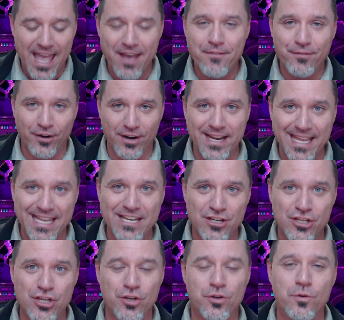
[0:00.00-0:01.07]
effort
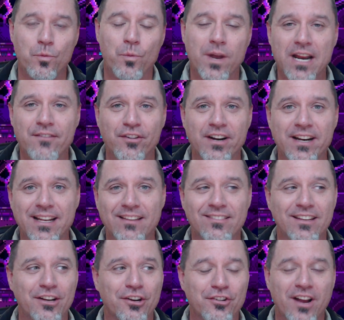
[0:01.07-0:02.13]
into whatever it is
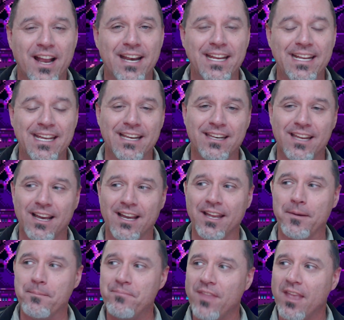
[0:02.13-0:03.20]
that you're trying to get
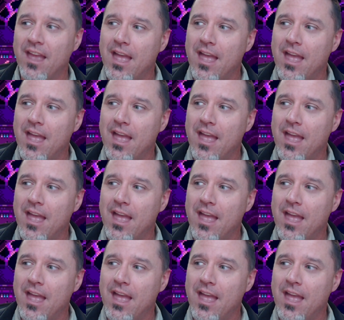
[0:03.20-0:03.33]
done.